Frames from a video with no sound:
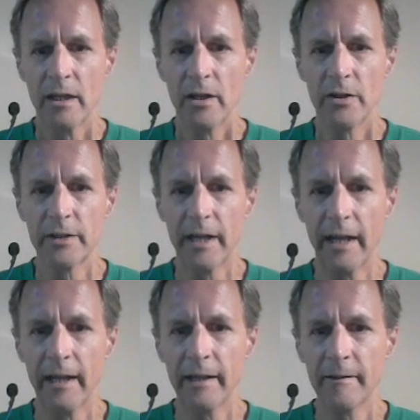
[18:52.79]

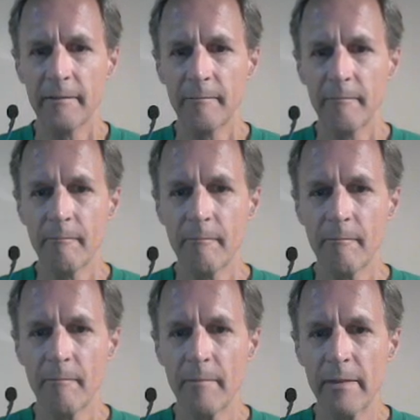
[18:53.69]
Okay.
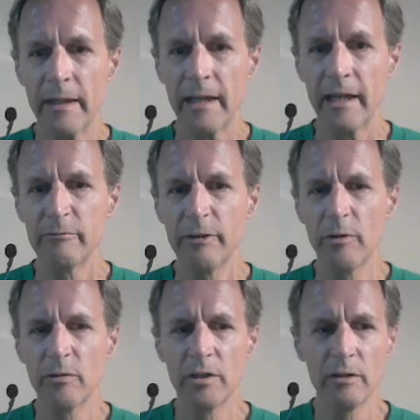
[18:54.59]
And we
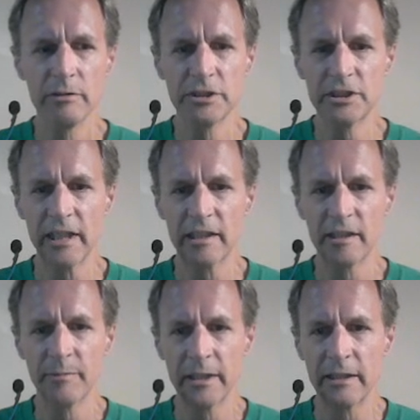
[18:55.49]
won't always check
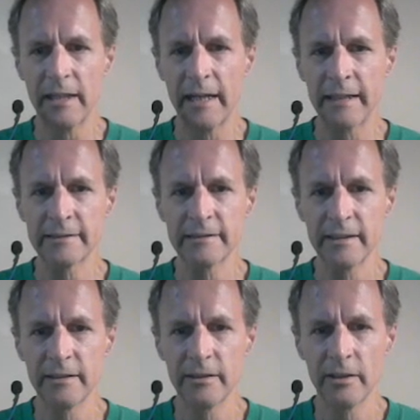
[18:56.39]
them in class
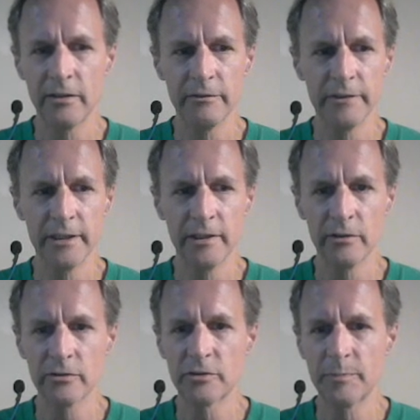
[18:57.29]
and on the
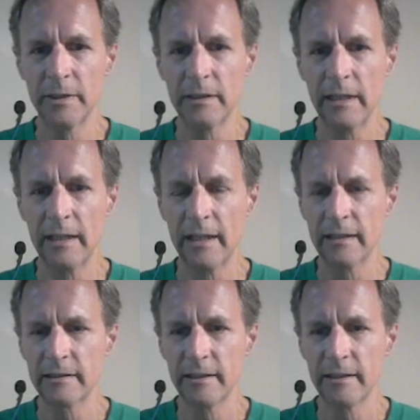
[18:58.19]
videos, but I like to